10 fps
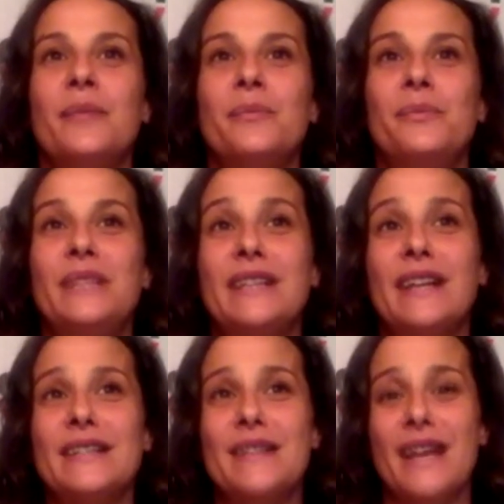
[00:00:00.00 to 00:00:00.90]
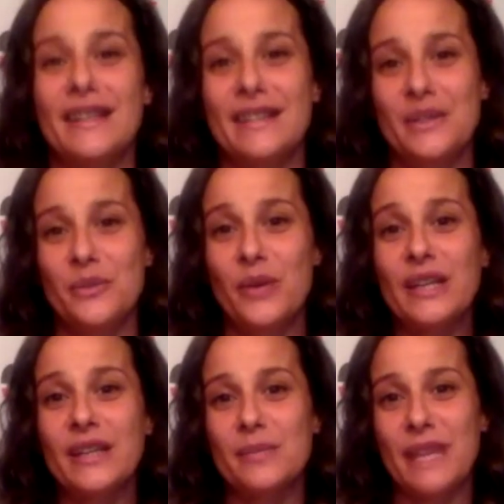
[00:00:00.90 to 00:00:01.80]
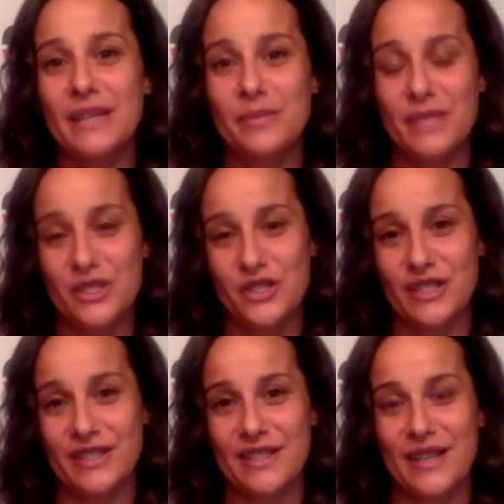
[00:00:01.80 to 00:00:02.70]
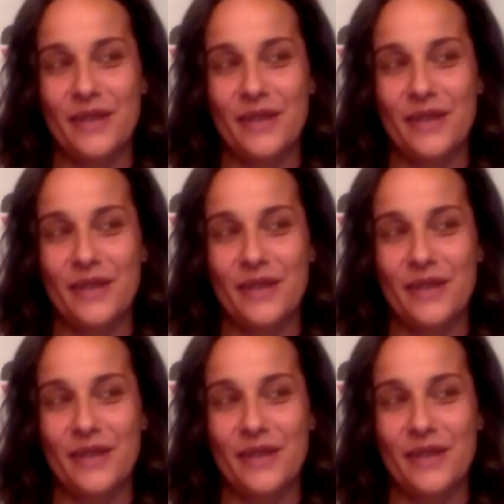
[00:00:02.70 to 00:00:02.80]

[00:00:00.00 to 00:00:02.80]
Because I think one of the main missions